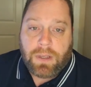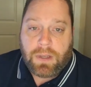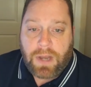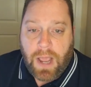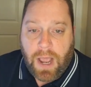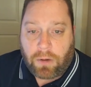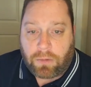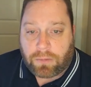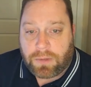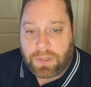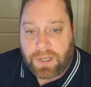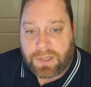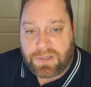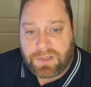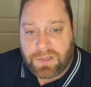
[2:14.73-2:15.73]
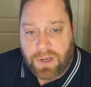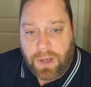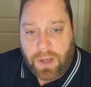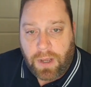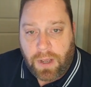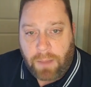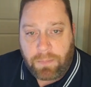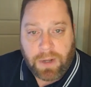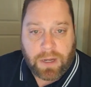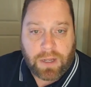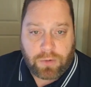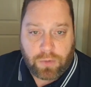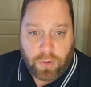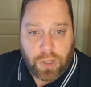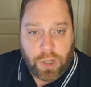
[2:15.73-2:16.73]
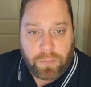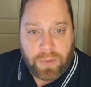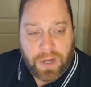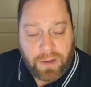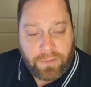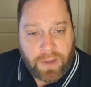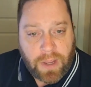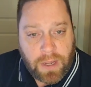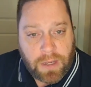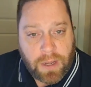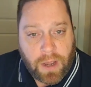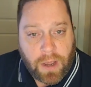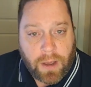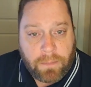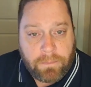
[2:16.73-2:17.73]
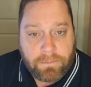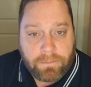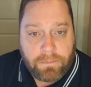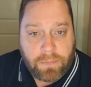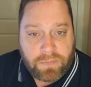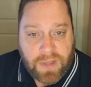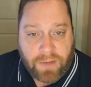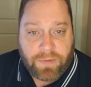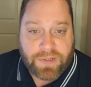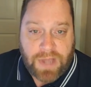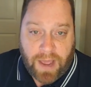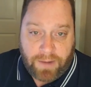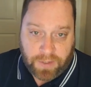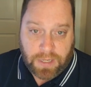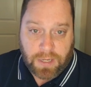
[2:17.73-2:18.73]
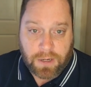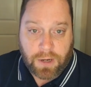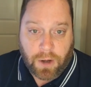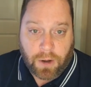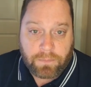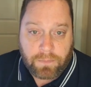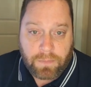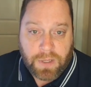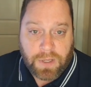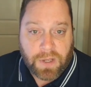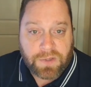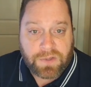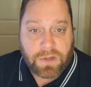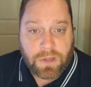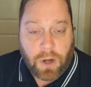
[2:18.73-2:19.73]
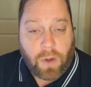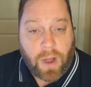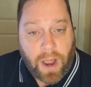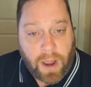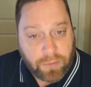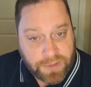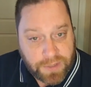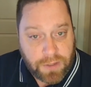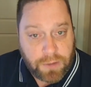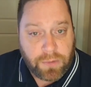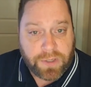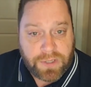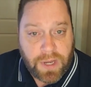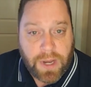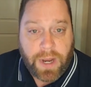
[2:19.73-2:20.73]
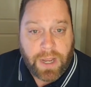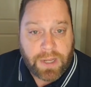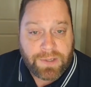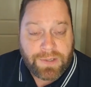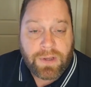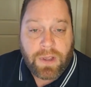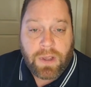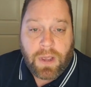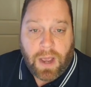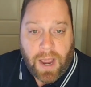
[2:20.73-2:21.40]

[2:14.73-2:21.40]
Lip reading: Now, I'm going to do a little bit of a devil's advocate here, because, I was at USCIS.